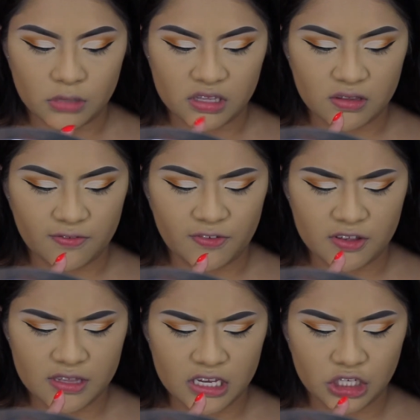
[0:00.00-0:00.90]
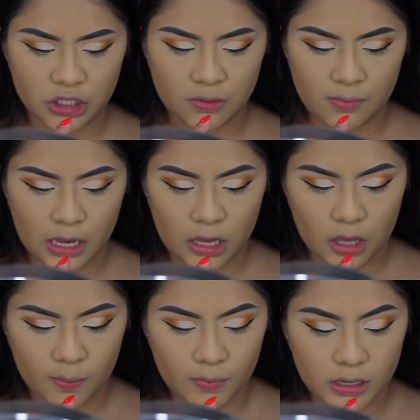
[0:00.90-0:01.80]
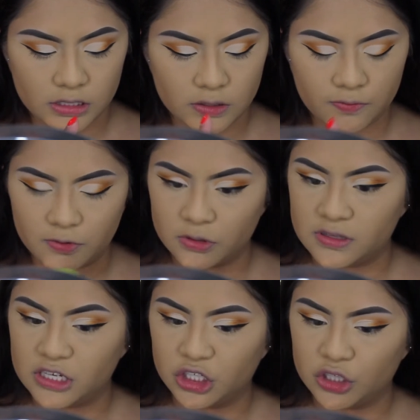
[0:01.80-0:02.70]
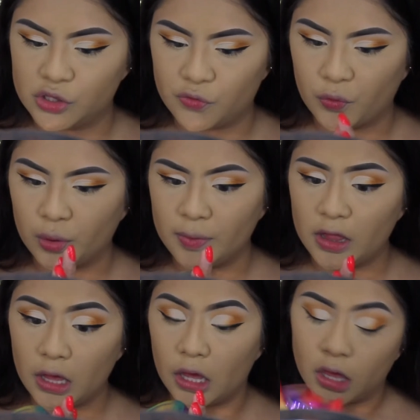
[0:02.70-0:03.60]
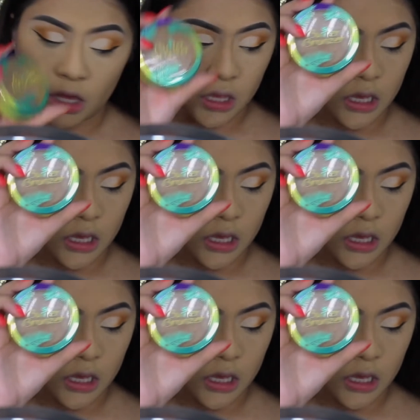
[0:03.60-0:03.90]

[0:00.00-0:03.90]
is it Physician Makeup? It's Physician's Formula?